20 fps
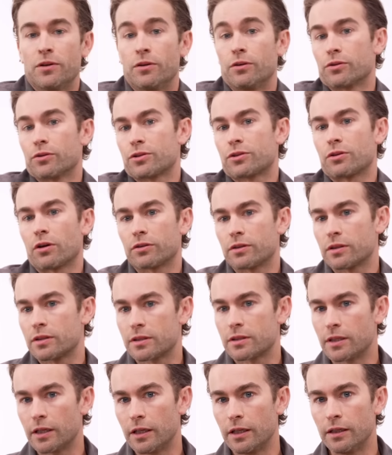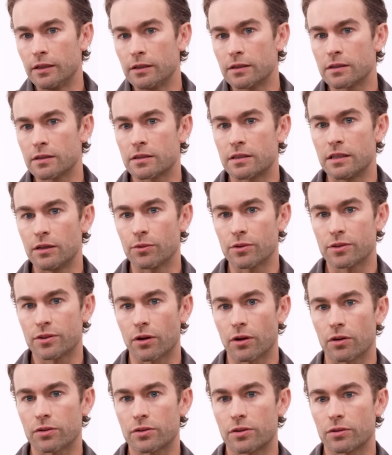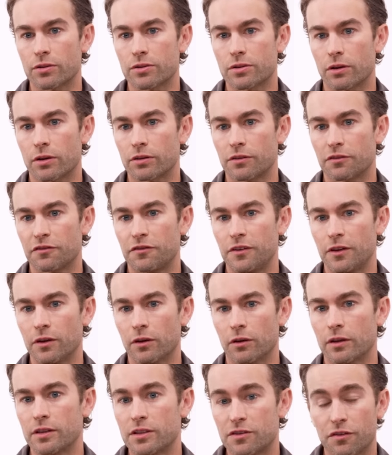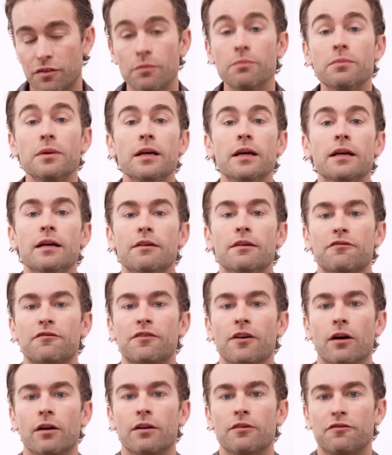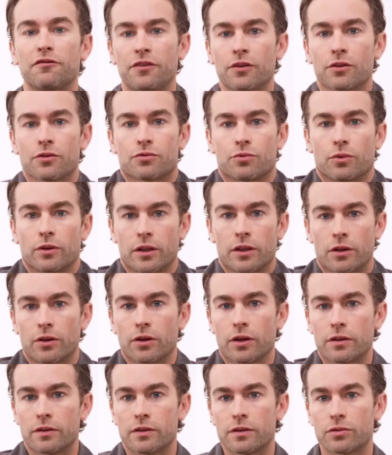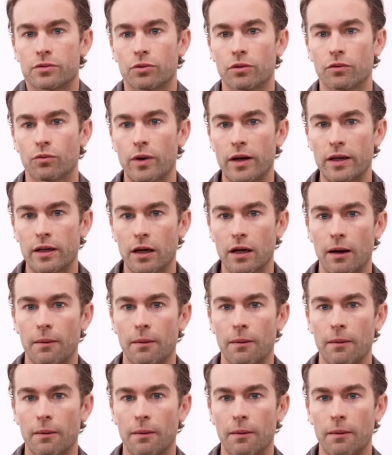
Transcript: you know, you'll start to see see results and you'll start to feel, at least for me, it felt it feels really good to sort of wake